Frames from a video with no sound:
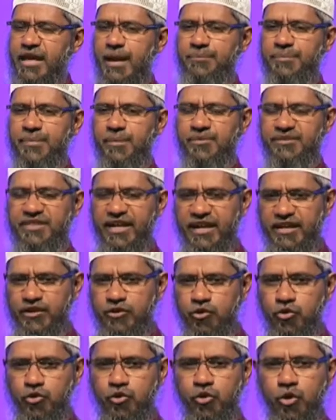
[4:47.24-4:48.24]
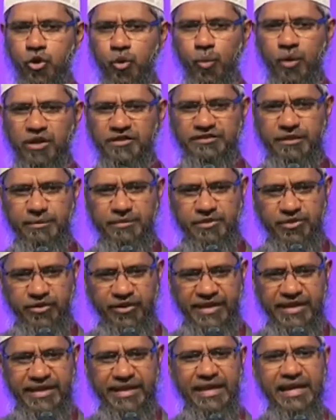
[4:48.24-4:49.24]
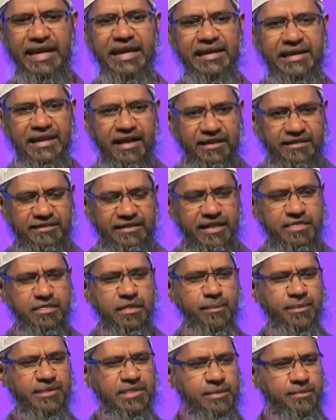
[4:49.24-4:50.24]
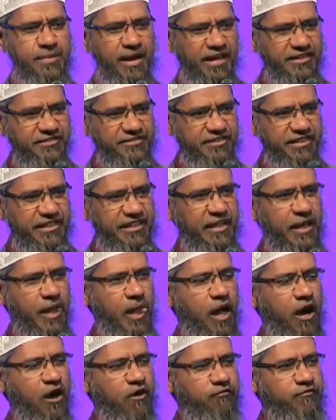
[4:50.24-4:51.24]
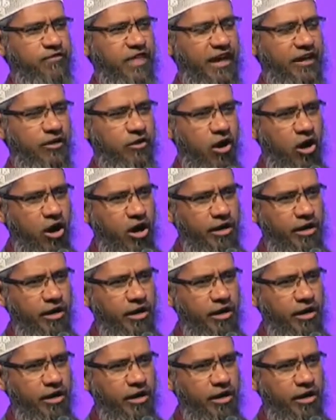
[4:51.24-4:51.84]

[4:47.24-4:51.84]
chapter number 32, verse number 3. Na tasya pratima asti. Of that